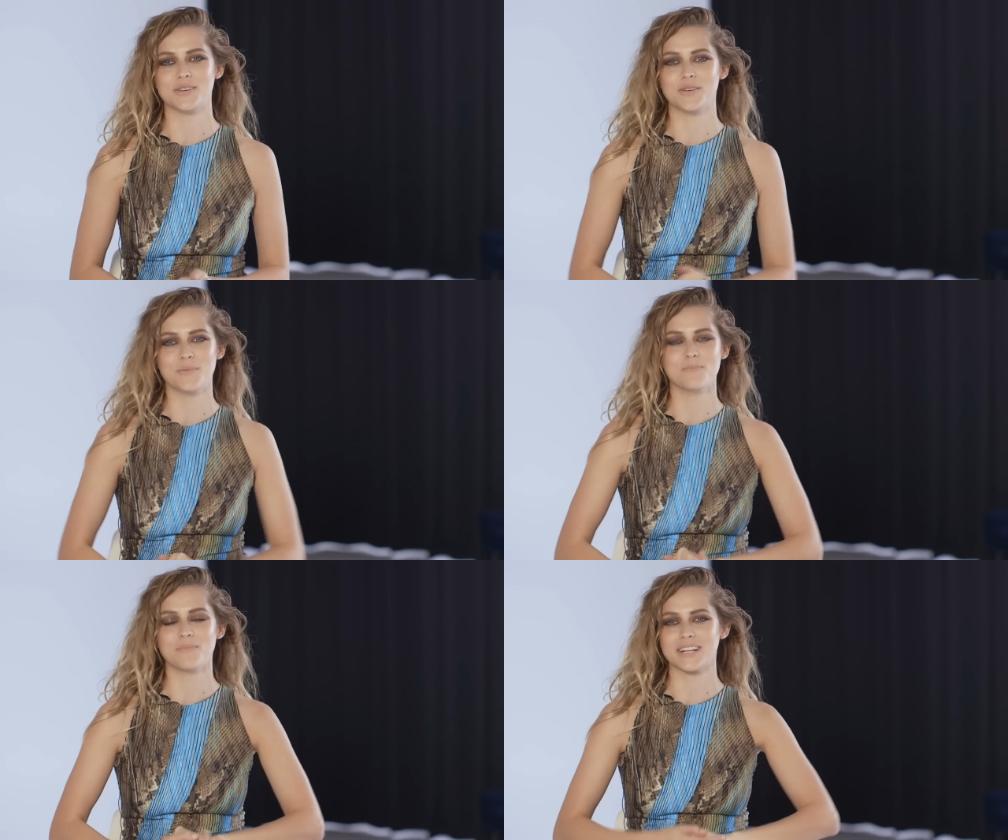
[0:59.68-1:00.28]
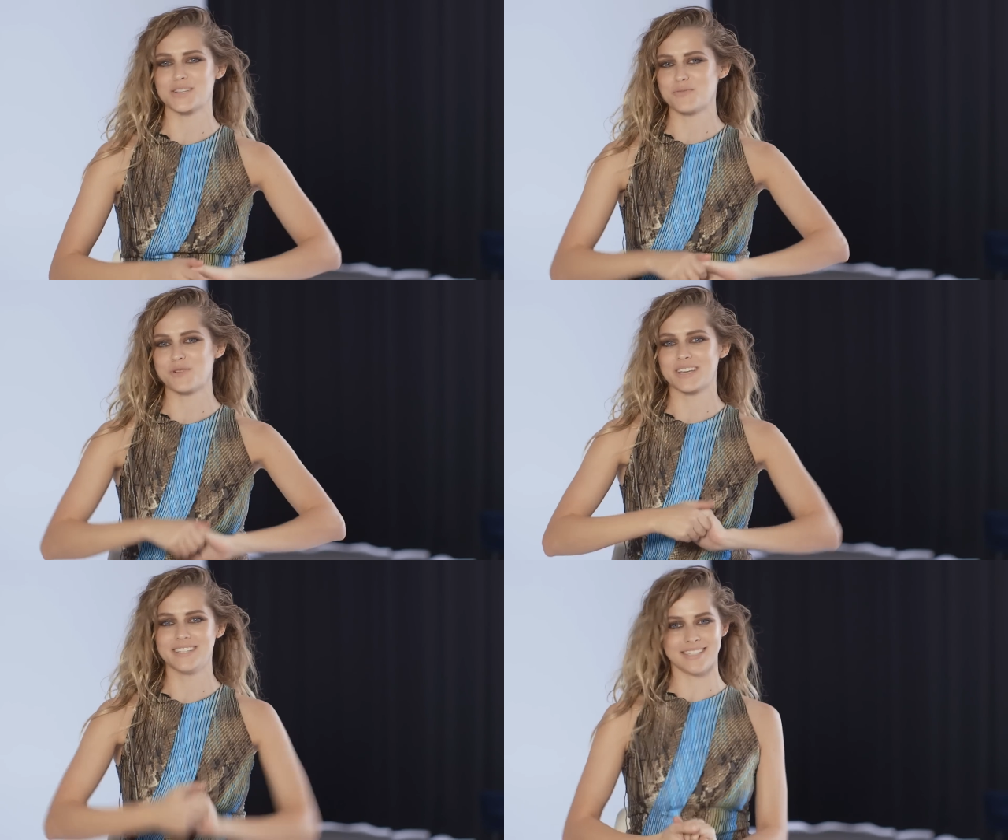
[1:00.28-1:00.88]
you much
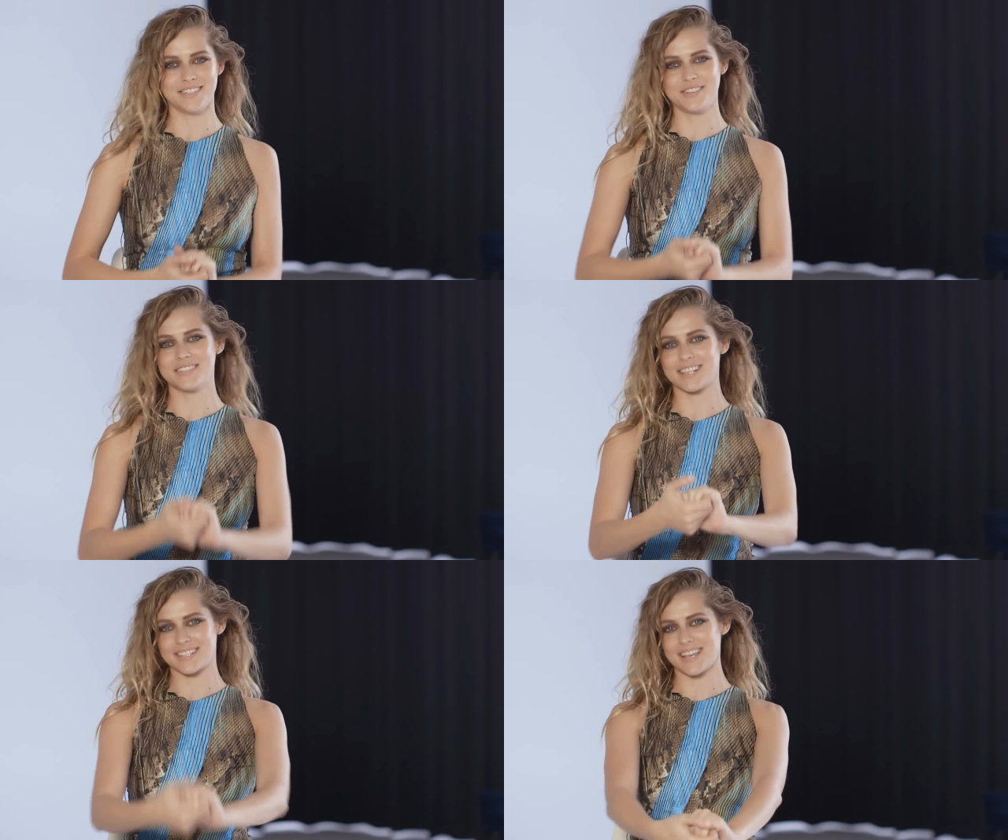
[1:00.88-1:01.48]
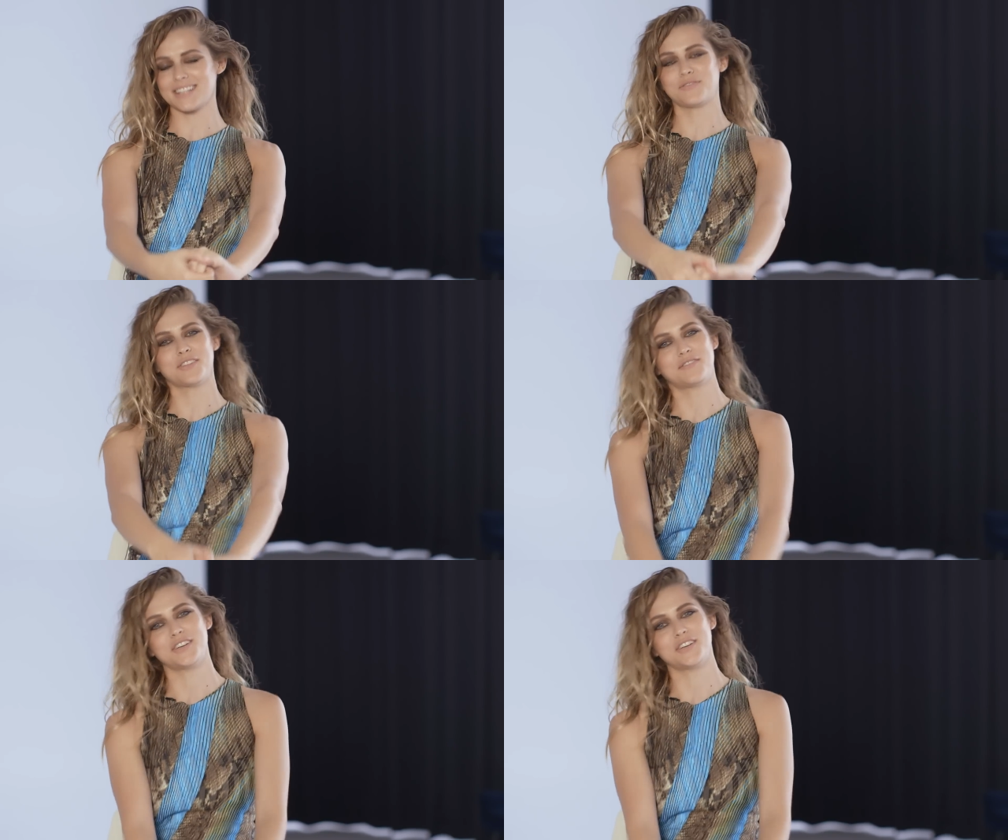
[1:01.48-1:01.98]
more continued success for the